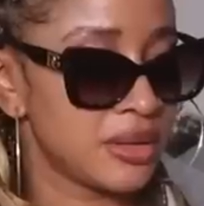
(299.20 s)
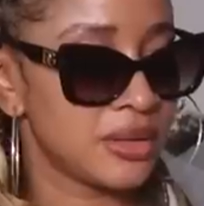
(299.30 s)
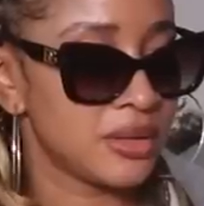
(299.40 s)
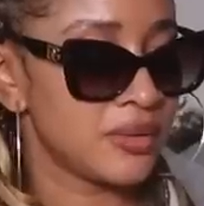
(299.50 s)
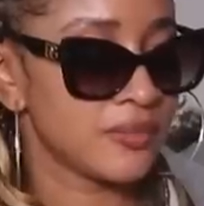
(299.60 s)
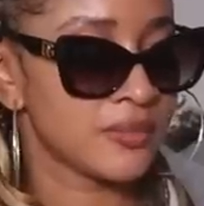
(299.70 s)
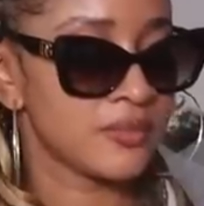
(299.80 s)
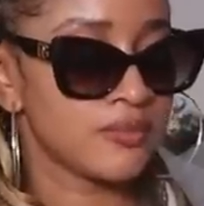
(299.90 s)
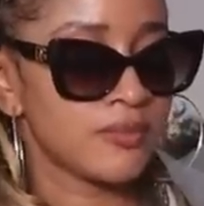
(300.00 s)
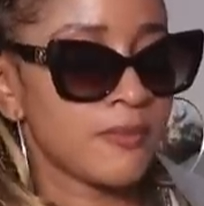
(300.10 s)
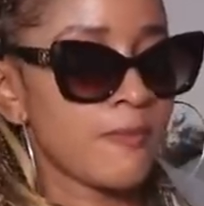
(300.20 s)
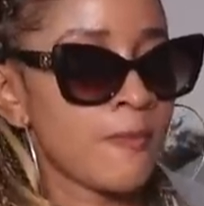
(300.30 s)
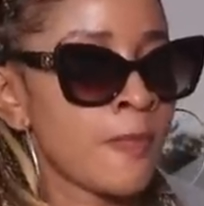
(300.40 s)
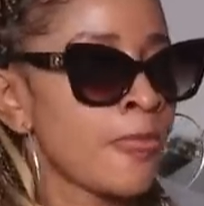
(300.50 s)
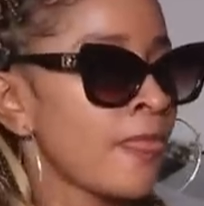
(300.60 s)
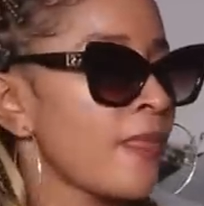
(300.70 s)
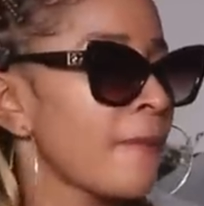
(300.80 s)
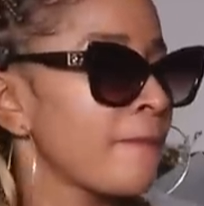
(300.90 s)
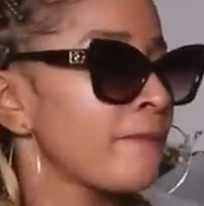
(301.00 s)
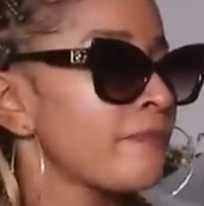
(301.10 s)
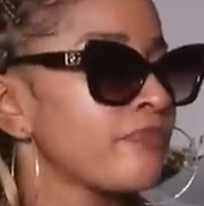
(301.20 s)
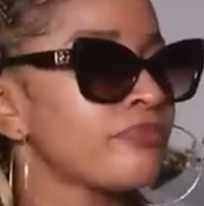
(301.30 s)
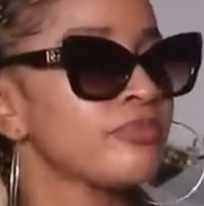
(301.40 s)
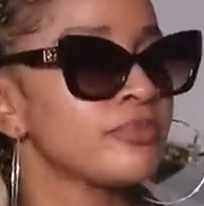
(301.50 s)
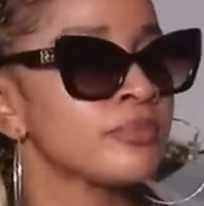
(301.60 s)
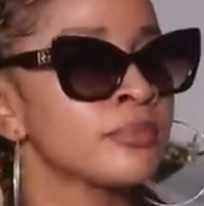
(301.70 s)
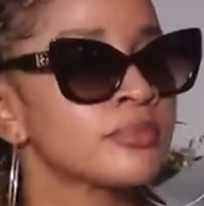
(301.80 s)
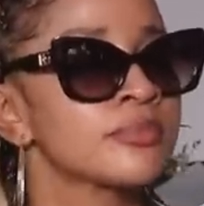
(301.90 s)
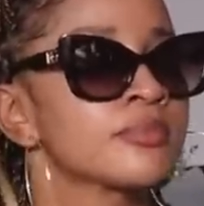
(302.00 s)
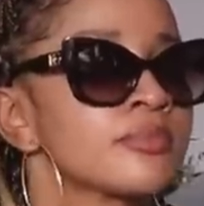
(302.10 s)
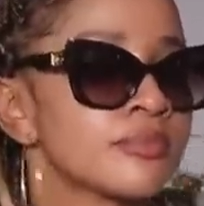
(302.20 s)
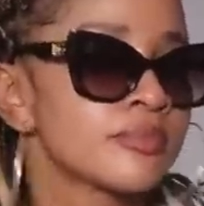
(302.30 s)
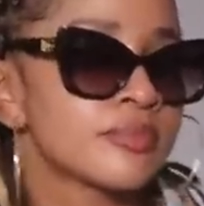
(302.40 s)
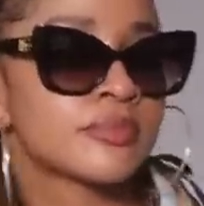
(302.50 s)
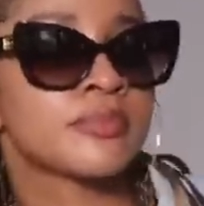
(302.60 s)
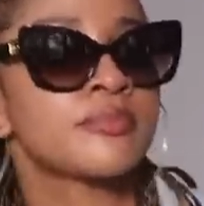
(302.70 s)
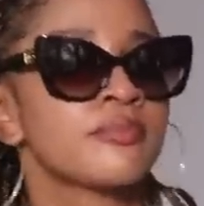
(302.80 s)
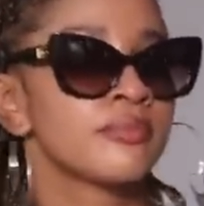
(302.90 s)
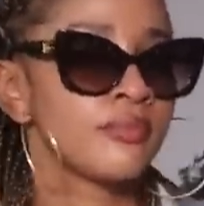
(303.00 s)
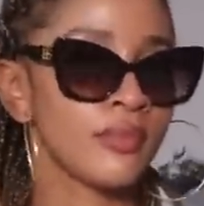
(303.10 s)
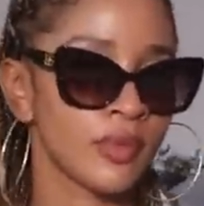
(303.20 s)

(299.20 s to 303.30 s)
(silent)